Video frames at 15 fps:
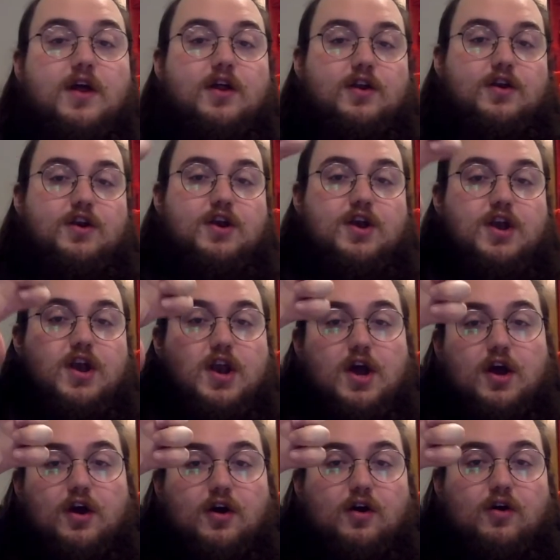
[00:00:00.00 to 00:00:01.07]

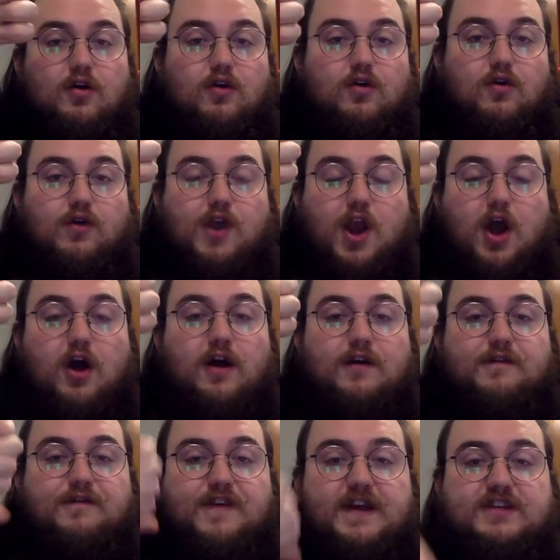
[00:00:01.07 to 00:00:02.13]
No,
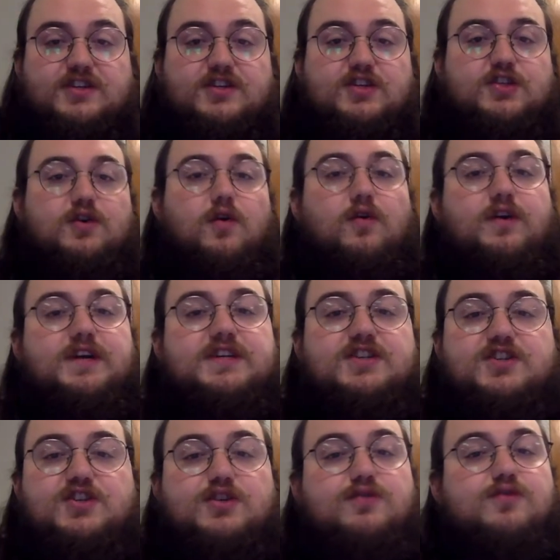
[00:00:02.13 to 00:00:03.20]
nonfiction stories
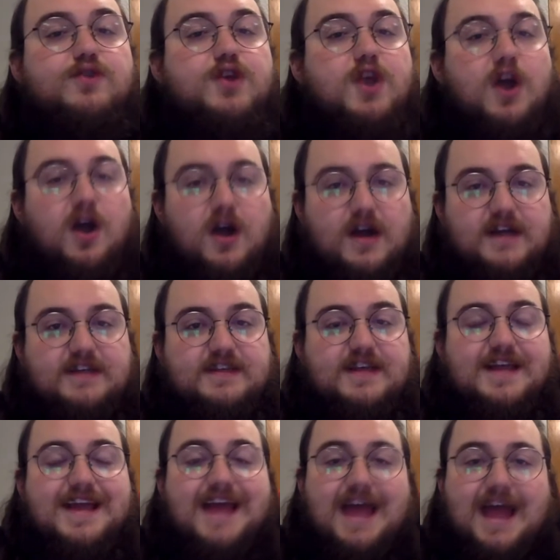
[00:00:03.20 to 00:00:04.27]
do not
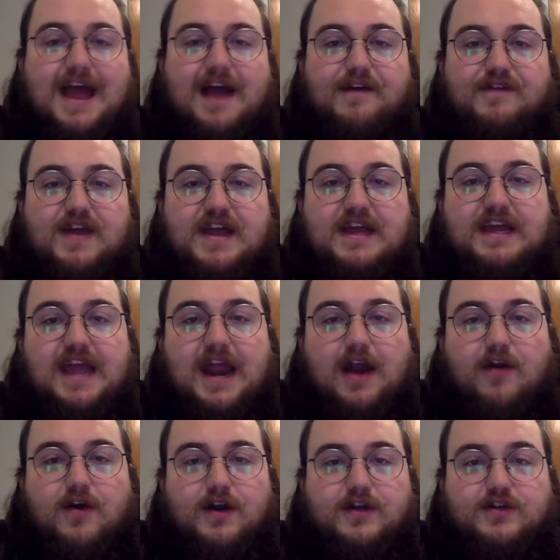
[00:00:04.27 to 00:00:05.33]
have a
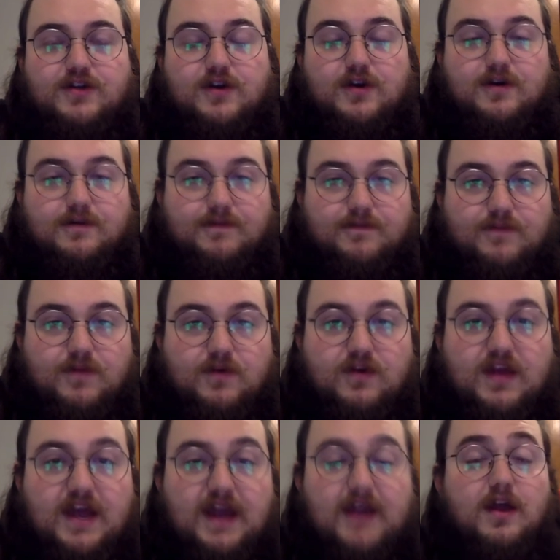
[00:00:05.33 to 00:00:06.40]
character.
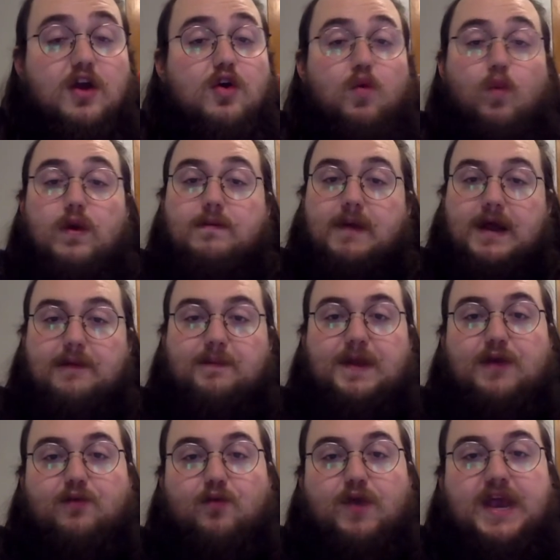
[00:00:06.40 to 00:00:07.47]
Okay? We might
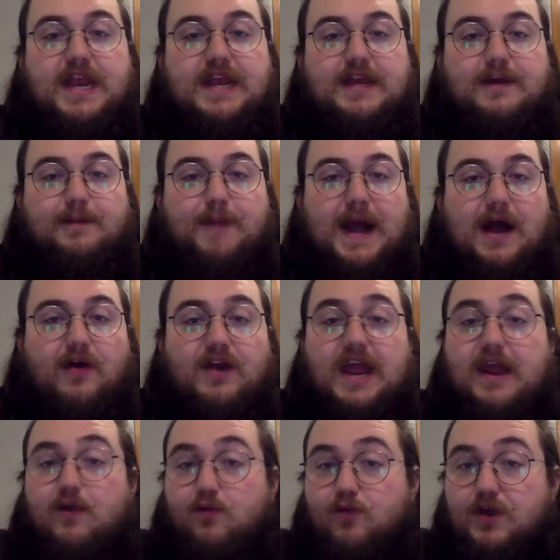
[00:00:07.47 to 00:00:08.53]
be reading about
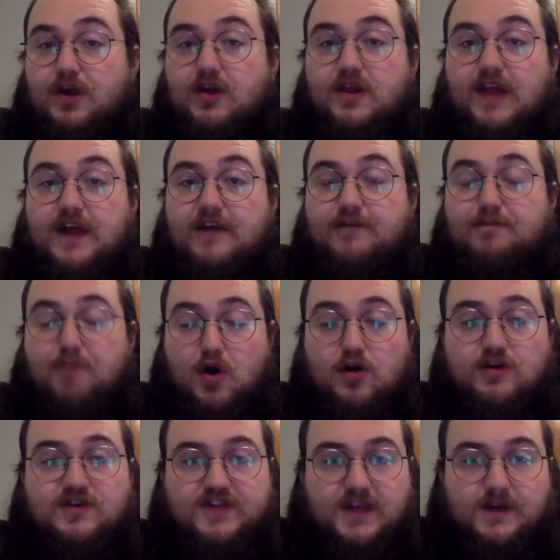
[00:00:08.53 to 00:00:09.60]
a real-life
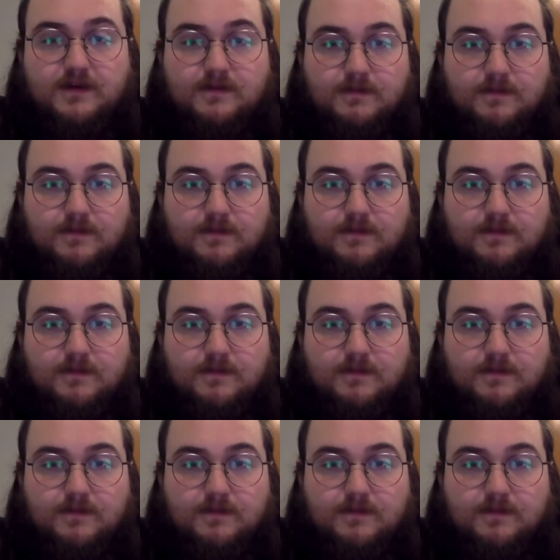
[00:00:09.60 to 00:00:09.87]
person